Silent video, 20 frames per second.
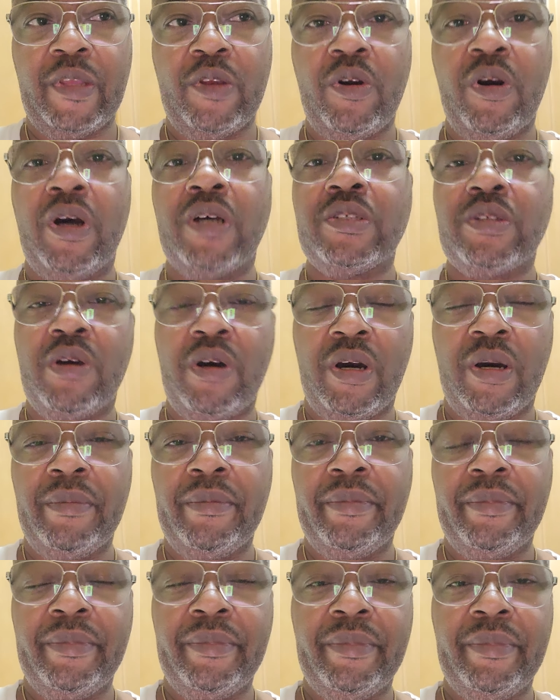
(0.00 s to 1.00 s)
cause
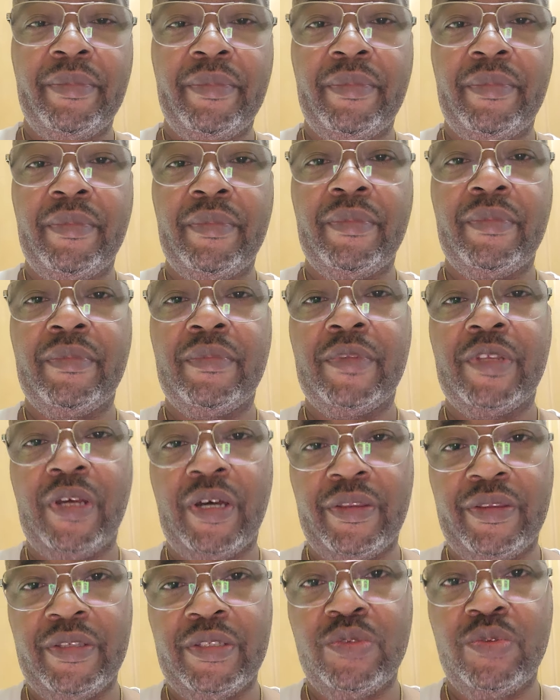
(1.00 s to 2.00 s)
harm
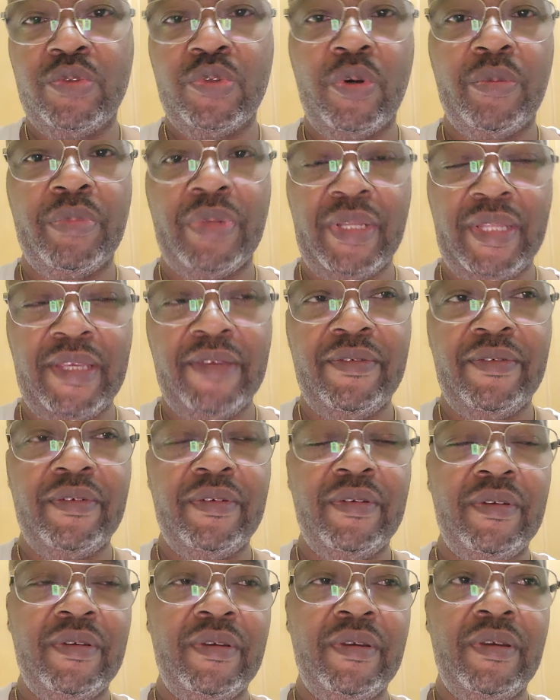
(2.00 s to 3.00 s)
to others who don't believe
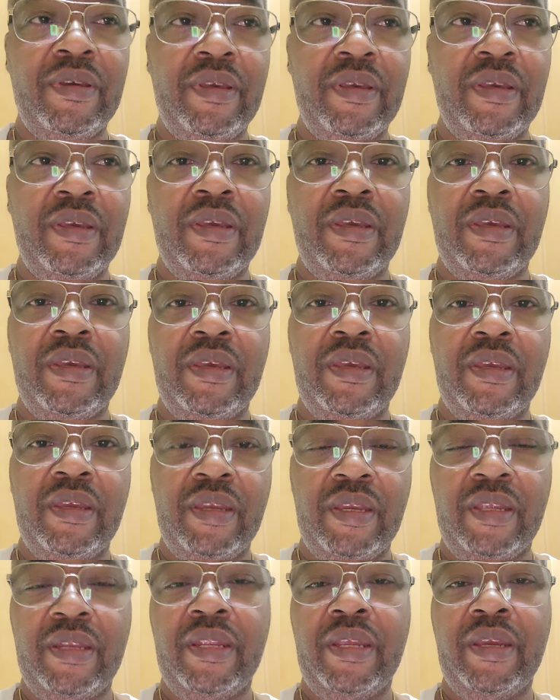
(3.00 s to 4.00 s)

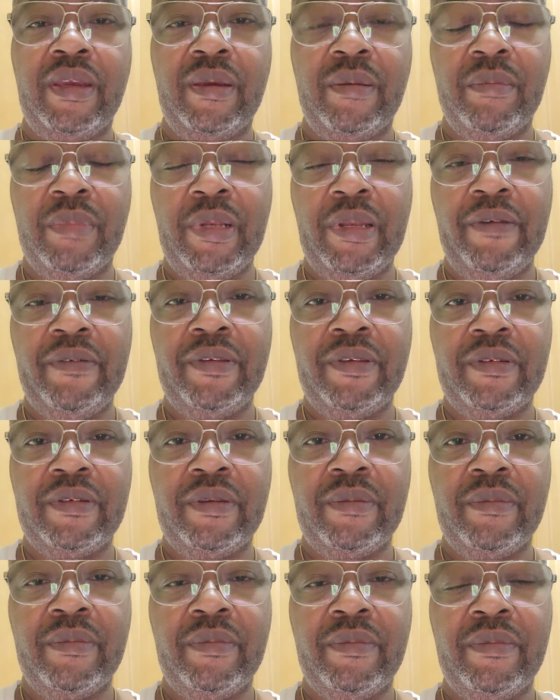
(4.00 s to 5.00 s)
in their belief
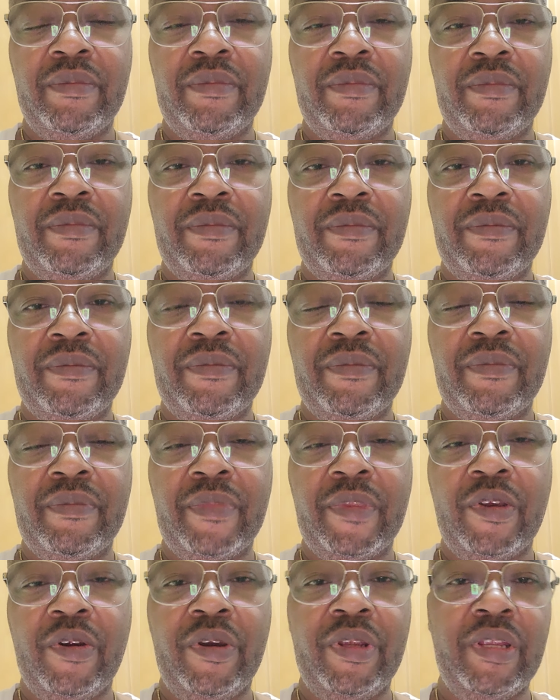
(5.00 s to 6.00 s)
system
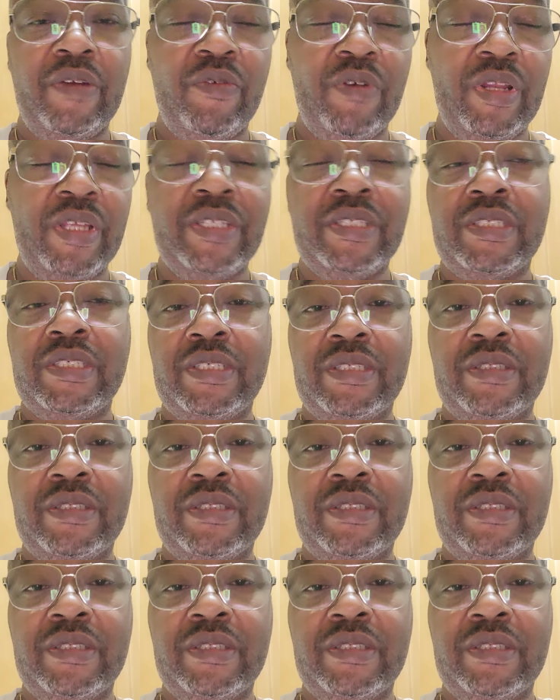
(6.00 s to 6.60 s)
or the religious